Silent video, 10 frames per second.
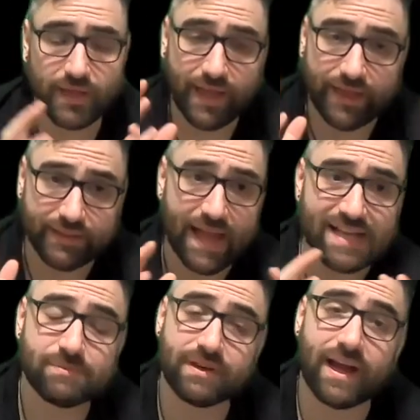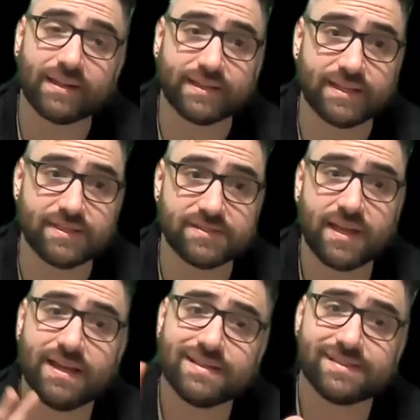And last but not least,
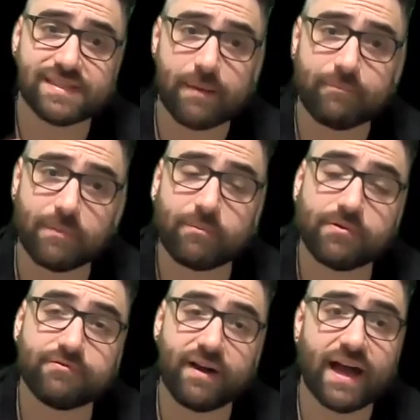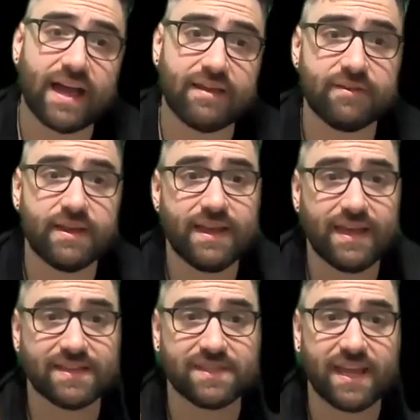step number five
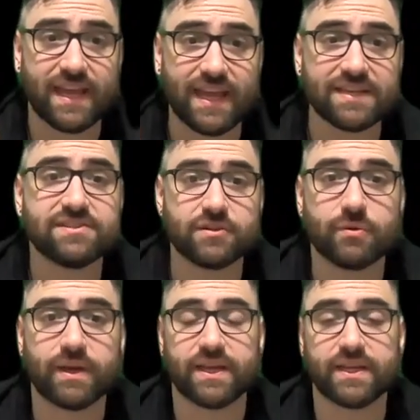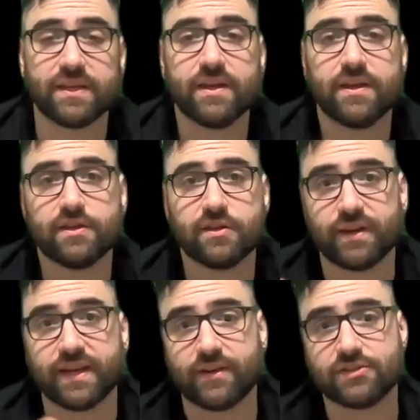is integrating your
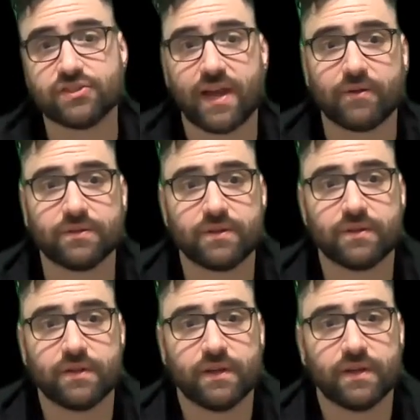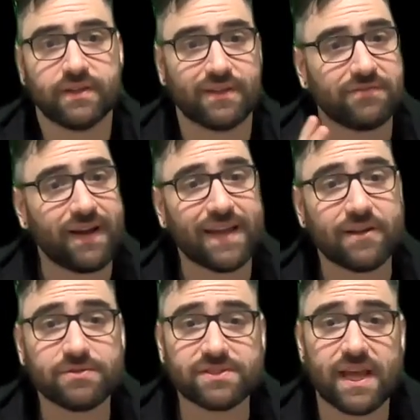inner child. The
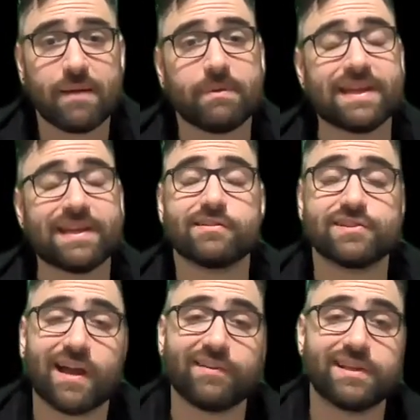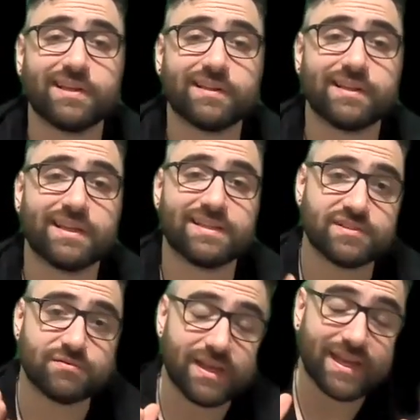final step in inner child healing is
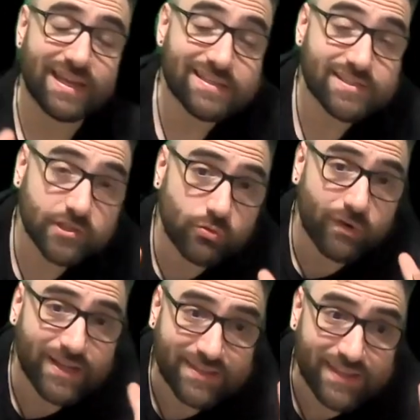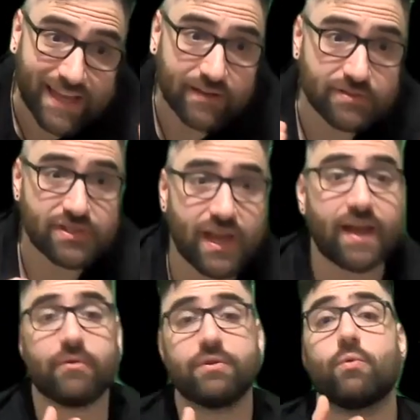to integrate the inner
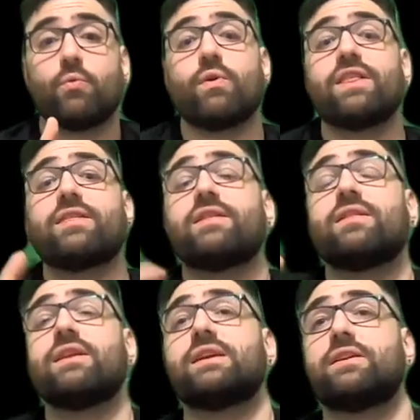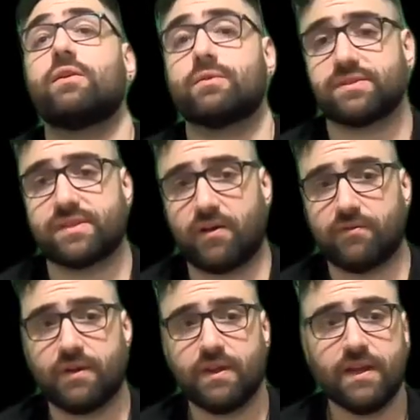child with the adult self.
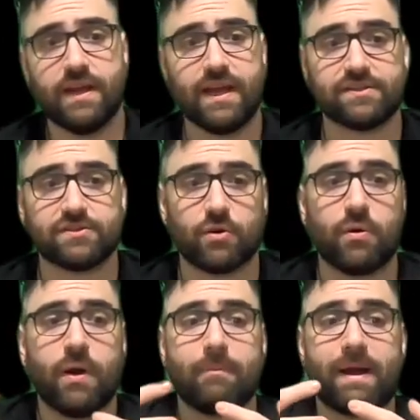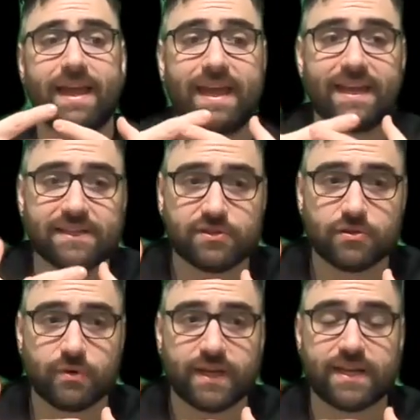And so, by
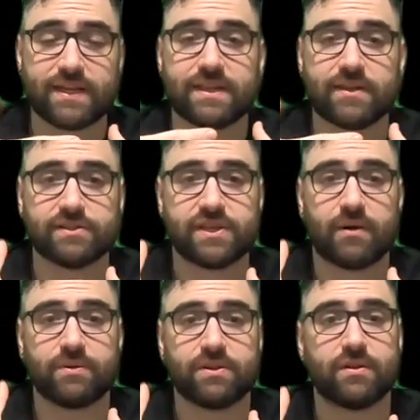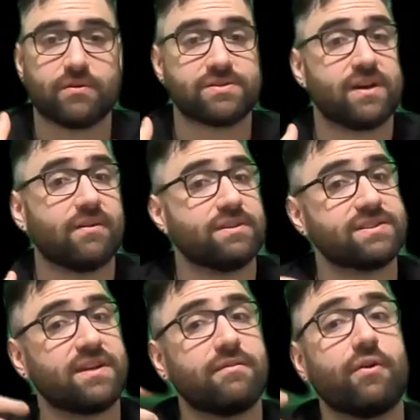integrating the inner child with the adult self, this
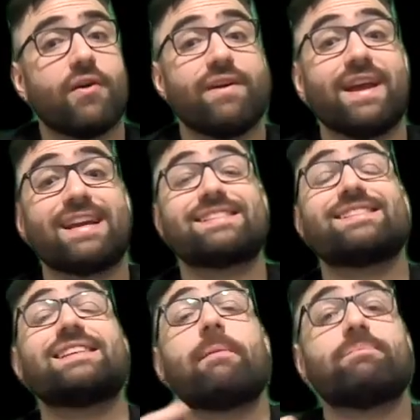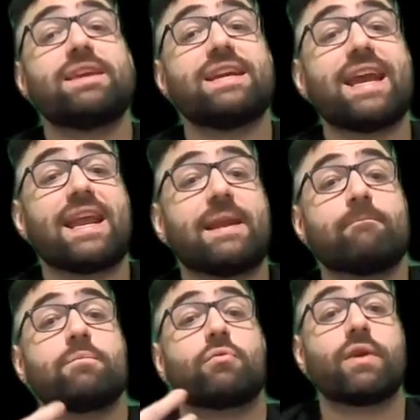can involve accepting and
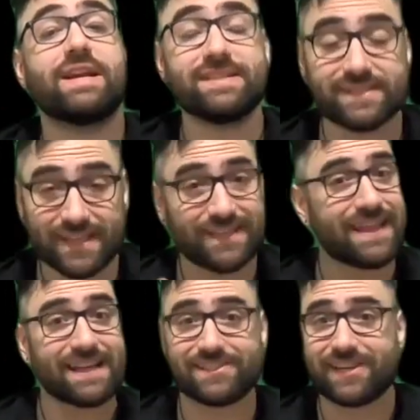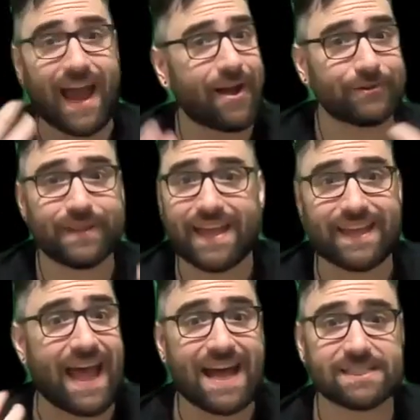embracing that childlike
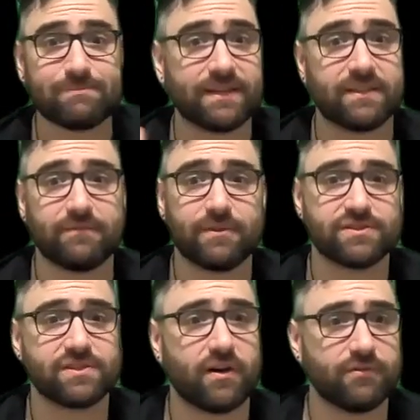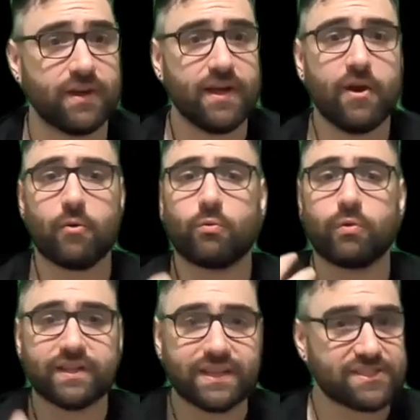aspect of yourself,
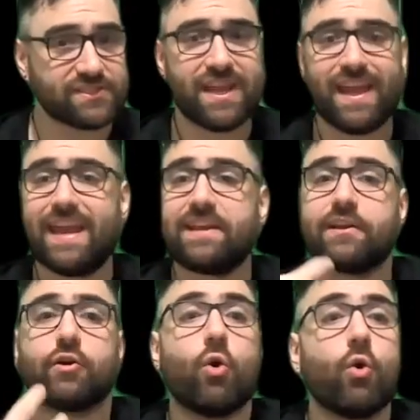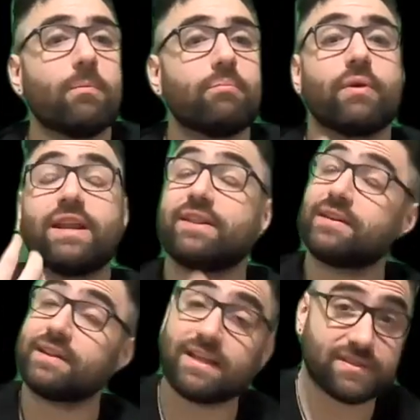really just incorporating the
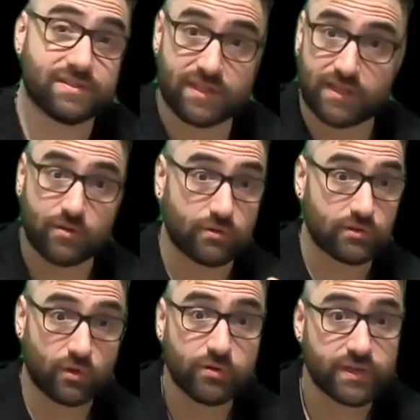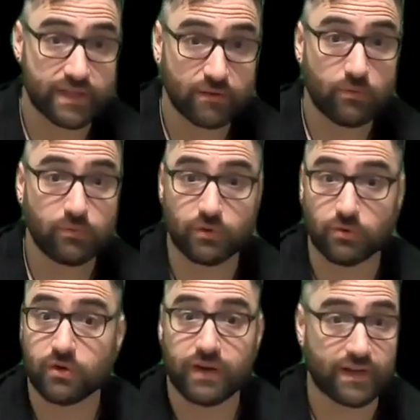lessons that you're learning through
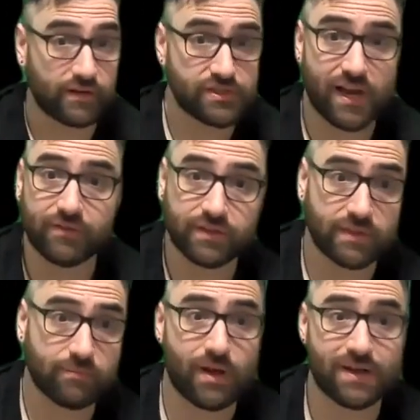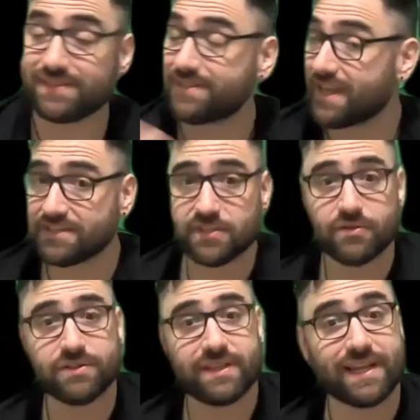your inner child healing process into your
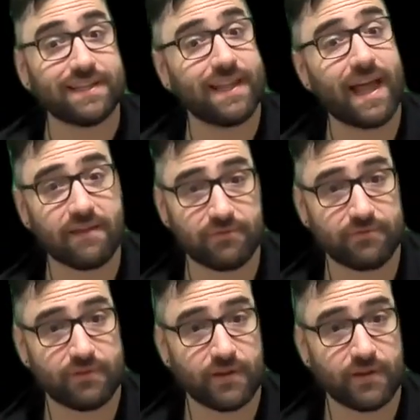daily life